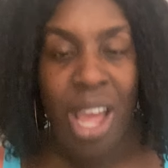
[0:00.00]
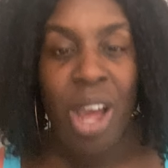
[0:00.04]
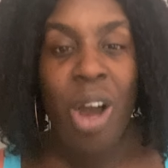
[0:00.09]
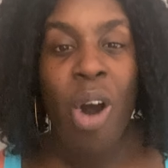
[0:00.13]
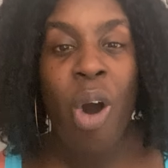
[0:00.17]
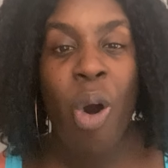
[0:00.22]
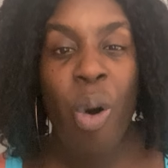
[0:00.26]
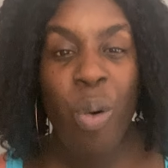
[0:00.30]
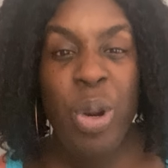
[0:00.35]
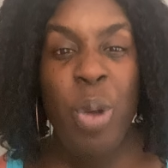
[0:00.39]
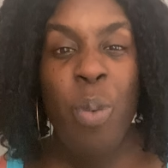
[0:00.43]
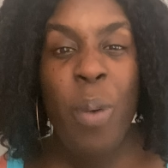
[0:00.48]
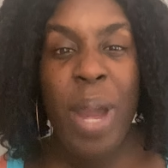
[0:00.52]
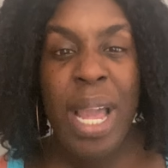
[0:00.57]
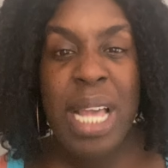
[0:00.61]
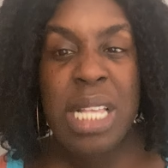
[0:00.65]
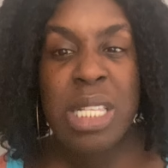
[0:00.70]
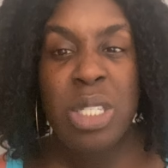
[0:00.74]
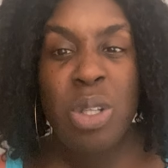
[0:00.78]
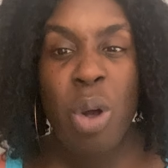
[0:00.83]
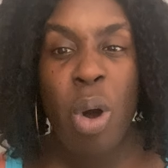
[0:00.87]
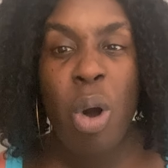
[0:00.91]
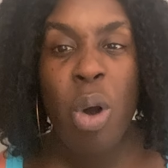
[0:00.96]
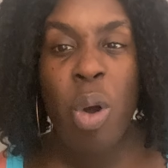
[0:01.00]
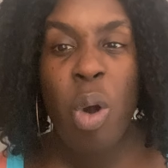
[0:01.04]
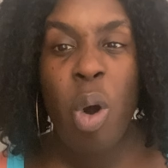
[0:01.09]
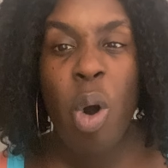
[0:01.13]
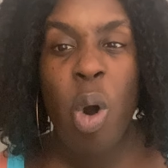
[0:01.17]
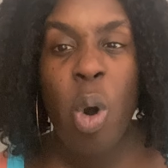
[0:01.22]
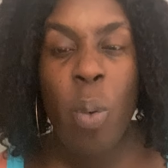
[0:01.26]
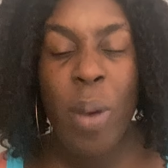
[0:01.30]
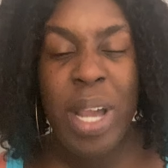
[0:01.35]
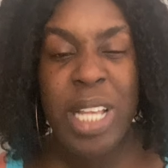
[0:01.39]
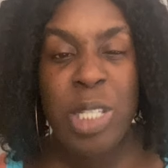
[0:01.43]
Only way it's going to
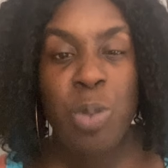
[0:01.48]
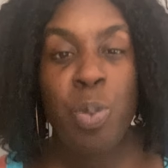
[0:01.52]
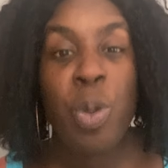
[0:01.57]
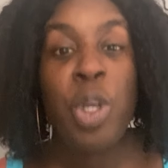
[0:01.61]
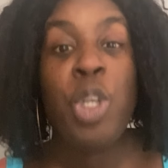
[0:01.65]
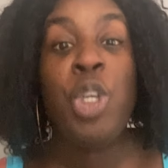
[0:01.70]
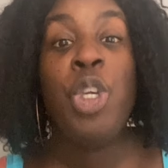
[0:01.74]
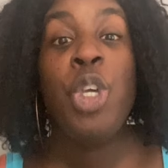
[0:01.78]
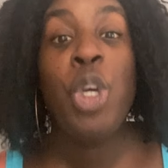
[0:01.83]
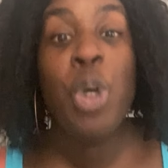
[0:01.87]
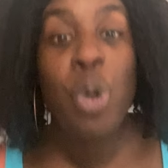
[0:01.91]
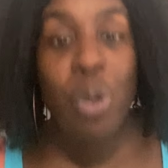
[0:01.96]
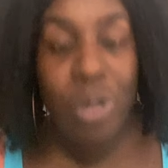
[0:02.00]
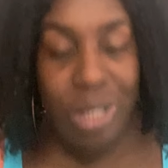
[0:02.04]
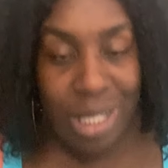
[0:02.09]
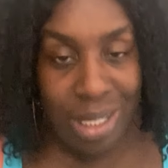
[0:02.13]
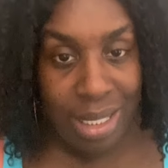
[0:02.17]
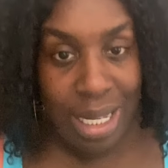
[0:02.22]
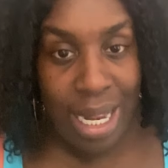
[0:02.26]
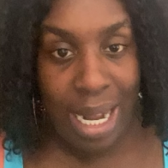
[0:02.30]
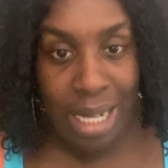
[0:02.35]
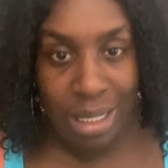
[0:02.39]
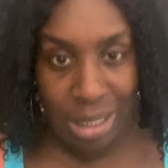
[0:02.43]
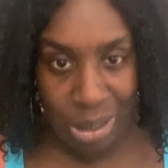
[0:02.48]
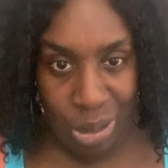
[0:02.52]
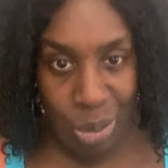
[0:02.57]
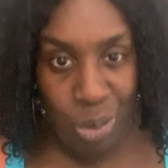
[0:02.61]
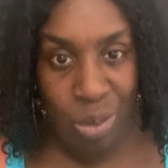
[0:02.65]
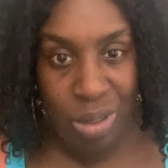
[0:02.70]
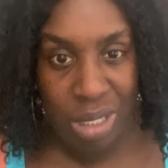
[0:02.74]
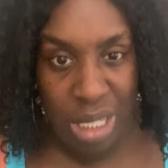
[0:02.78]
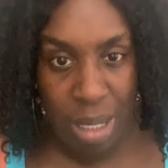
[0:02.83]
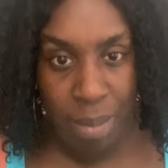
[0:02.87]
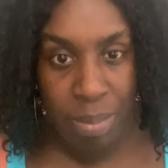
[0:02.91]
go away is when you decide to
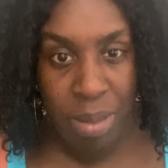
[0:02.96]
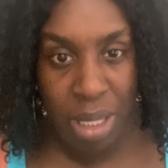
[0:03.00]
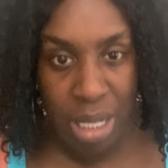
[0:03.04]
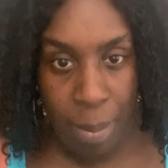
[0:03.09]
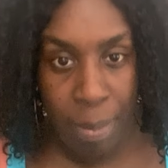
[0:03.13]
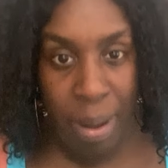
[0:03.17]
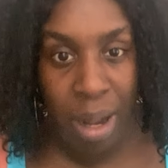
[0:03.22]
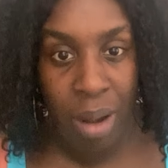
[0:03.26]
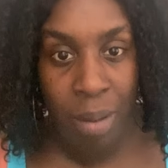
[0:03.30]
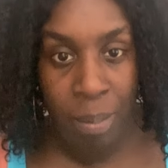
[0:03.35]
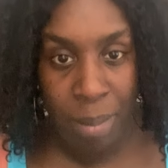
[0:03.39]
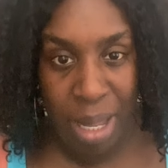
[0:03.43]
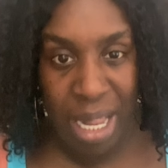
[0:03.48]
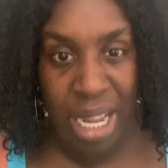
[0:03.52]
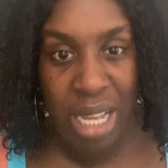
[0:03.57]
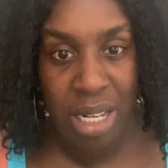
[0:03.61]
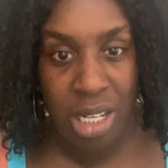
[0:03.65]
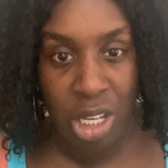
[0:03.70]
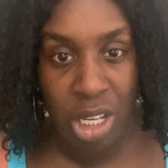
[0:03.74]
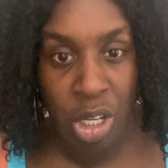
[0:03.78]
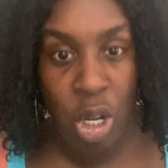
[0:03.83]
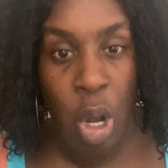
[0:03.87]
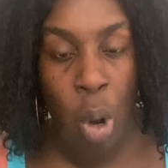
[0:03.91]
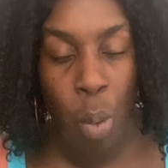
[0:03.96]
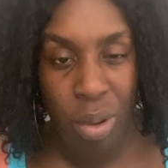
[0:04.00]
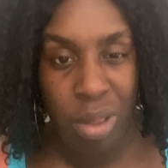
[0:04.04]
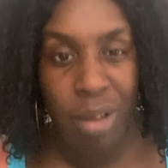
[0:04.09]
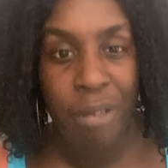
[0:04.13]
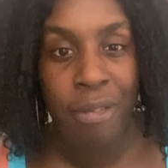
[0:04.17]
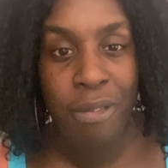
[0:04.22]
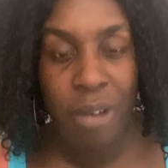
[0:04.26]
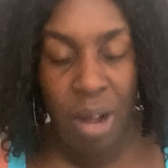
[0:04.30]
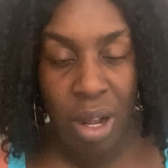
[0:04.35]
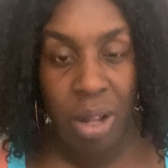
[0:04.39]
do something about making it going the
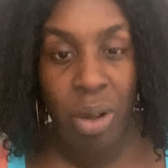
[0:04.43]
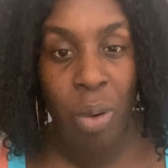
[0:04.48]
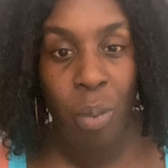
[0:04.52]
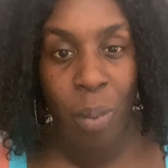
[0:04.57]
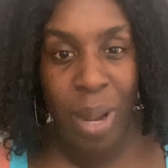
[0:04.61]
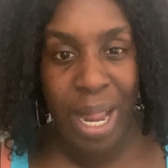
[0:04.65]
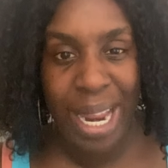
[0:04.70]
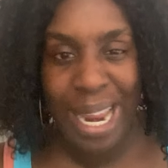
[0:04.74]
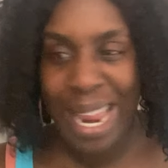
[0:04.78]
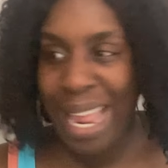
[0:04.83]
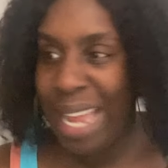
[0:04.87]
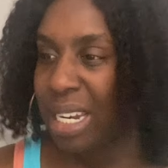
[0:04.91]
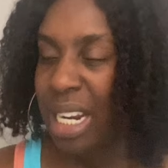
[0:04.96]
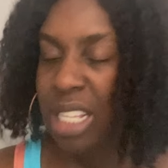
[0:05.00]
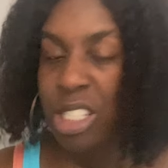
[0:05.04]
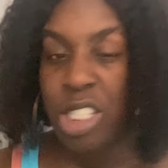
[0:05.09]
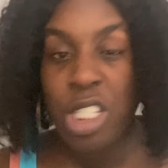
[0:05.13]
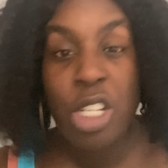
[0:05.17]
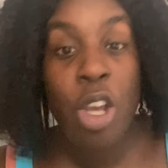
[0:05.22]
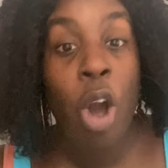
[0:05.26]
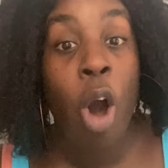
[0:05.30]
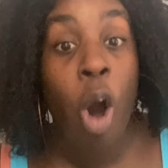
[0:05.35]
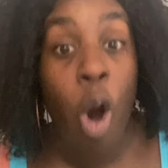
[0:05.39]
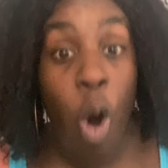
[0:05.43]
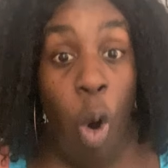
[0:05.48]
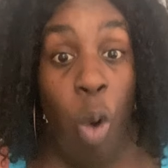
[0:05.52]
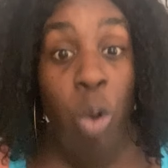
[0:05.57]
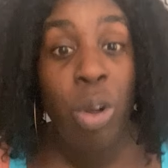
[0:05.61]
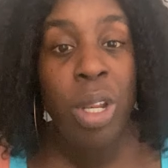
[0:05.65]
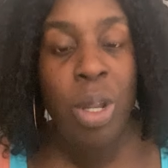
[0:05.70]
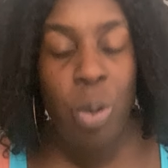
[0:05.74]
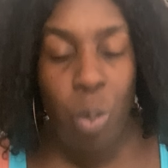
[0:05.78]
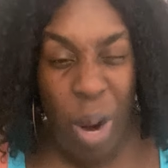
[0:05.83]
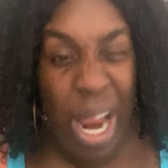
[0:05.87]
fuck away. That's the
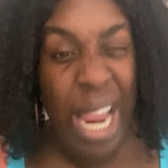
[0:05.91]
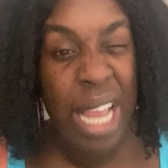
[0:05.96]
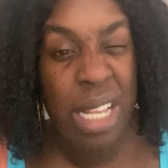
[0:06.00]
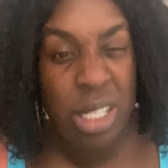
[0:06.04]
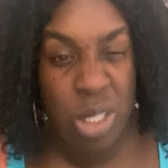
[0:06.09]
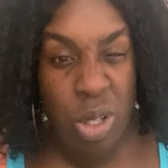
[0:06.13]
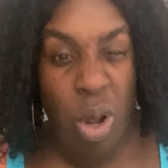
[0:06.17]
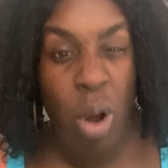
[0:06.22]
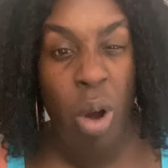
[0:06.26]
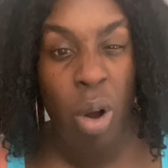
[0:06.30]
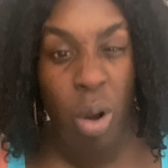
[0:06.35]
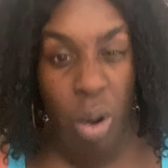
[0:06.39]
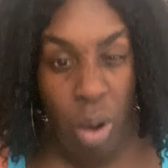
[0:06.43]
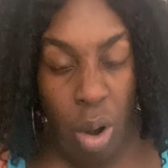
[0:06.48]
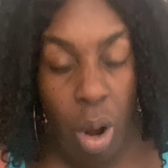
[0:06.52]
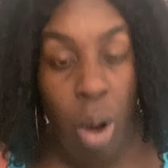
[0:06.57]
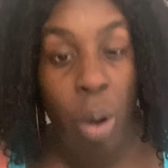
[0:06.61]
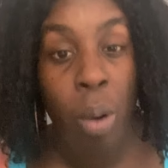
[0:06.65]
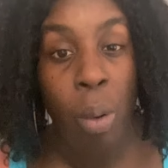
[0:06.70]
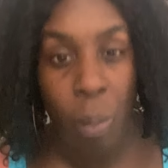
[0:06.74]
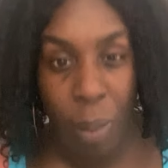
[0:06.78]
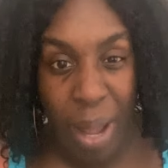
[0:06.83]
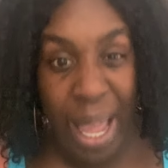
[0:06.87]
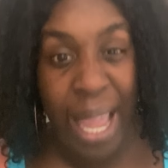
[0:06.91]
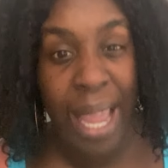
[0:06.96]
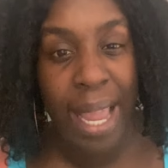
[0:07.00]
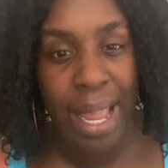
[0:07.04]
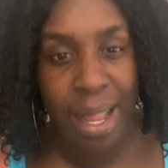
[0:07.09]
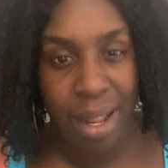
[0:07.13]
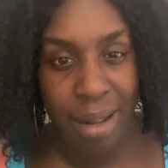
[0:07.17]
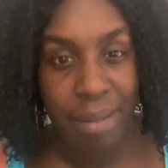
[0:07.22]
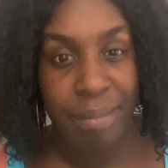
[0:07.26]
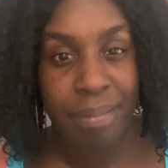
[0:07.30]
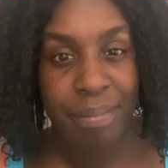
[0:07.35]
only way it's going to go
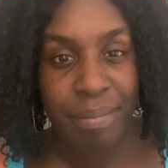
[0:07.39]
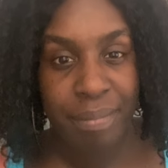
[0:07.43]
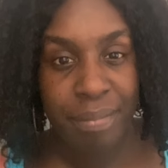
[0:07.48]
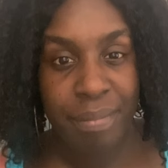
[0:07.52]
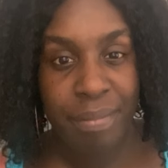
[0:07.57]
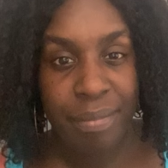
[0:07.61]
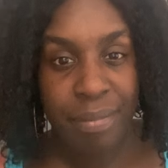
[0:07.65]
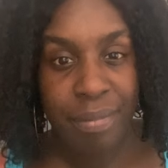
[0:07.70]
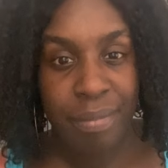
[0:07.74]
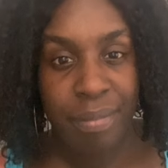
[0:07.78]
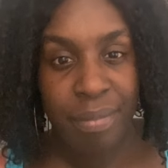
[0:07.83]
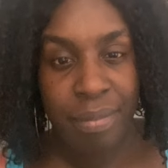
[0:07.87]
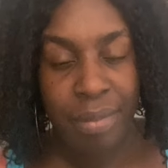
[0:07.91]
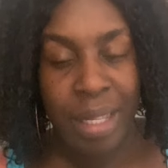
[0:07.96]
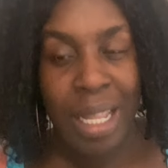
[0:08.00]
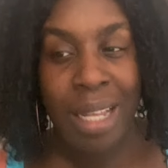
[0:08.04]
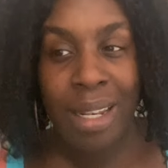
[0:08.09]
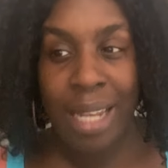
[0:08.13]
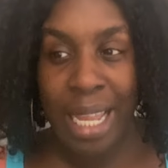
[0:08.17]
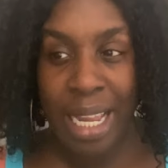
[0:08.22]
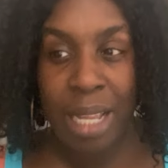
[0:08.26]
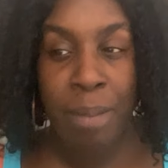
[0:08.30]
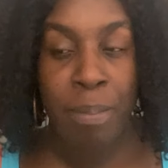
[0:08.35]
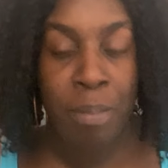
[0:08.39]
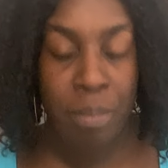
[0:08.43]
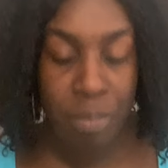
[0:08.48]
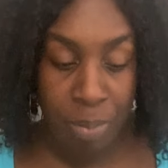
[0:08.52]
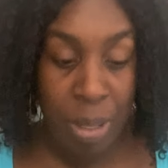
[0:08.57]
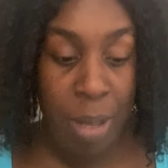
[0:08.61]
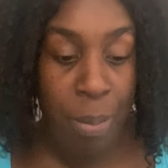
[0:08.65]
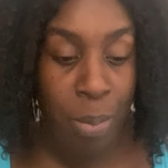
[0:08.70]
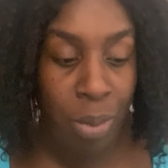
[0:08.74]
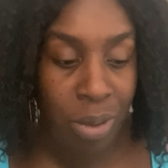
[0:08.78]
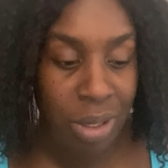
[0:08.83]
away. Like
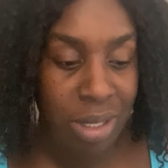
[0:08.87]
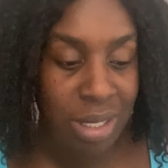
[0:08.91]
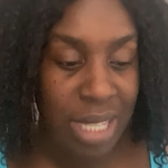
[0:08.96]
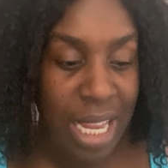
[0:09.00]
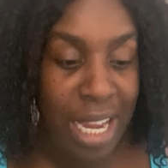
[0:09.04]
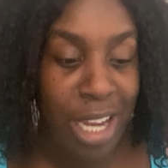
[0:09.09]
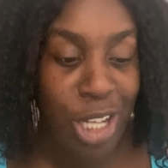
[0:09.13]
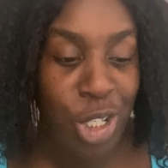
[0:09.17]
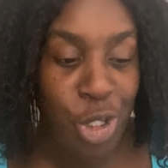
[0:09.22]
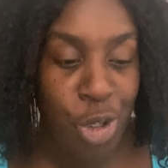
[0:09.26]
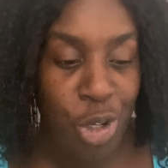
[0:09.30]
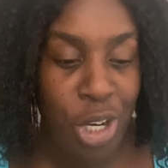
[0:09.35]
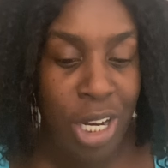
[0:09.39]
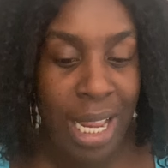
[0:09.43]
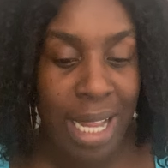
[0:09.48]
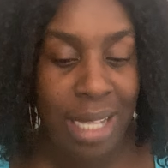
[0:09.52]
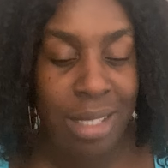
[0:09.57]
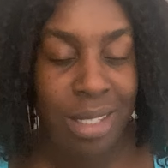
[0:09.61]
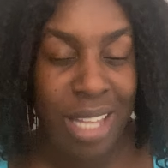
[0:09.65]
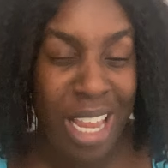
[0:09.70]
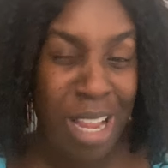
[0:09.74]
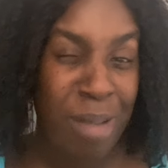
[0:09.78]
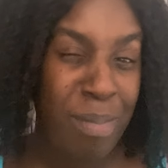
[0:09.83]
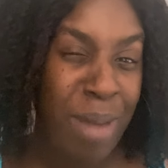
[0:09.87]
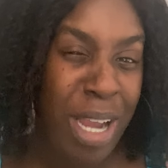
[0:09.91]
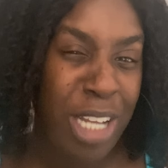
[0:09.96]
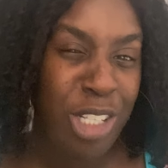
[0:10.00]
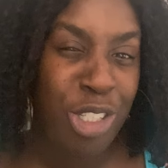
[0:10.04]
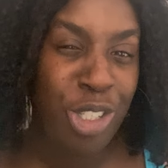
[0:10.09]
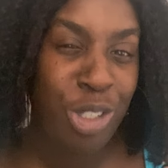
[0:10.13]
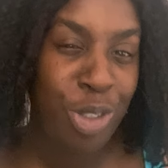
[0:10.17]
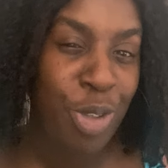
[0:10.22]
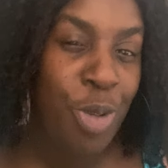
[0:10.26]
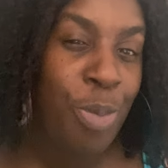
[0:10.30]
people say in Trinidad, take my
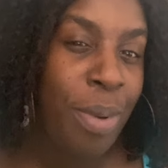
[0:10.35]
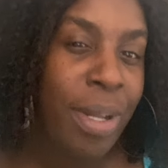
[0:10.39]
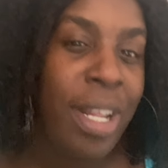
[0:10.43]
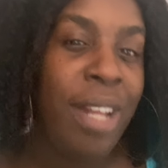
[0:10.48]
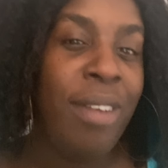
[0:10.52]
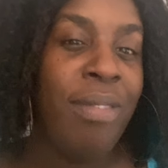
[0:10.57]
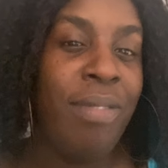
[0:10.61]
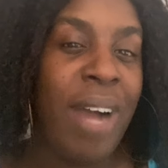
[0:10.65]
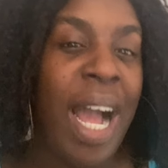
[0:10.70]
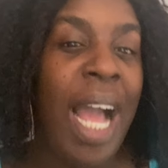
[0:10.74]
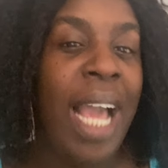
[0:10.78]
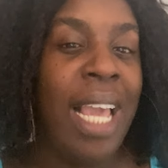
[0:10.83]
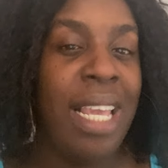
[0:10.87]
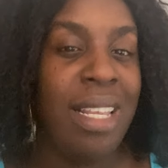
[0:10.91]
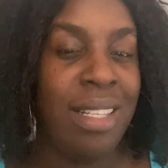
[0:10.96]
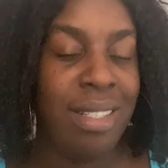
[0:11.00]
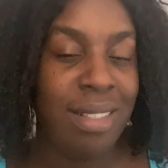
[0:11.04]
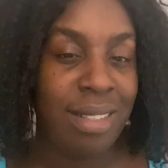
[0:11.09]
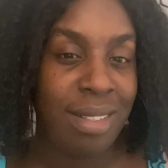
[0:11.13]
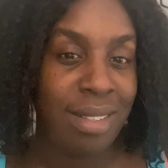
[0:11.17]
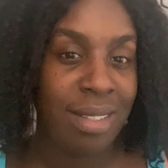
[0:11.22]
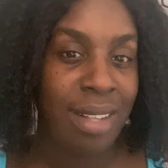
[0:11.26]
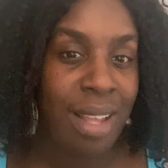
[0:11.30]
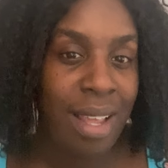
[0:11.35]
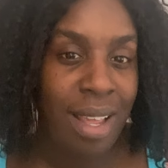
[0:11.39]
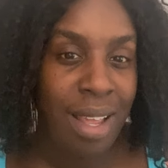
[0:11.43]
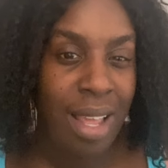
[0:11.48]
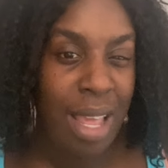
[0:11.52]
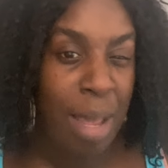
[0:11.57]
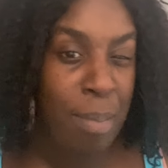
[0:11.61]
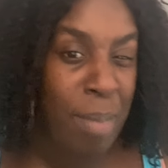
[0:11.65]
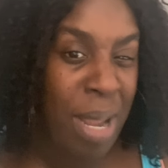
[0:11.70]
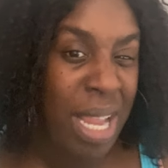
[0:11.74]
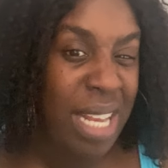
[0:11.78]
stupid advice.
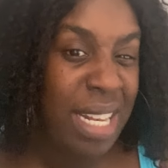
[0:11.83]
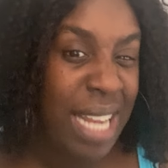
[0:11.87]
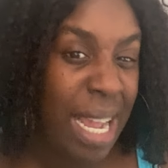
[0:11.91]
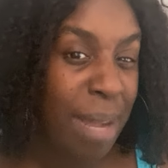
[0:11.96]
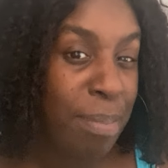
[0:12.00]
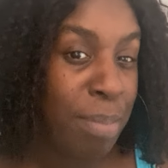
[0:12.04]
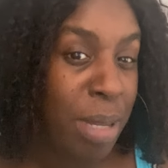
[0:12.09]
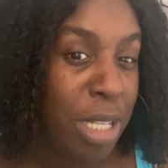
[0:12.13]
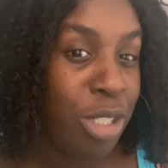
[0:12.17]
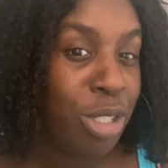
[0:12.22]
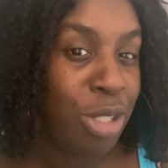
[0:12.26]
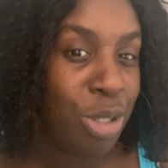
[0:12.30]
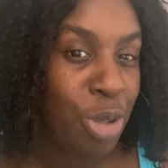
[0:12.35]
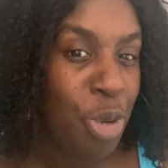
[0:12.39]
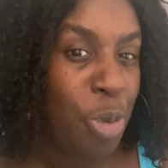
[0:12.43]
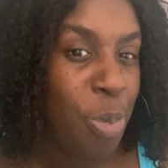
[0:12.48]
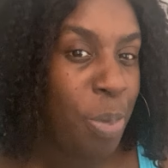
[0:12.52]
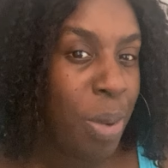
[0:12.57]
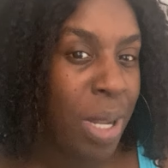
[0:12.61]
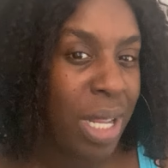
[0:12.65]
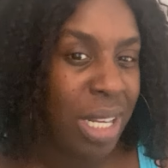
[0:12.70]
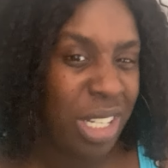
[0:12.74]
It may not be stupid.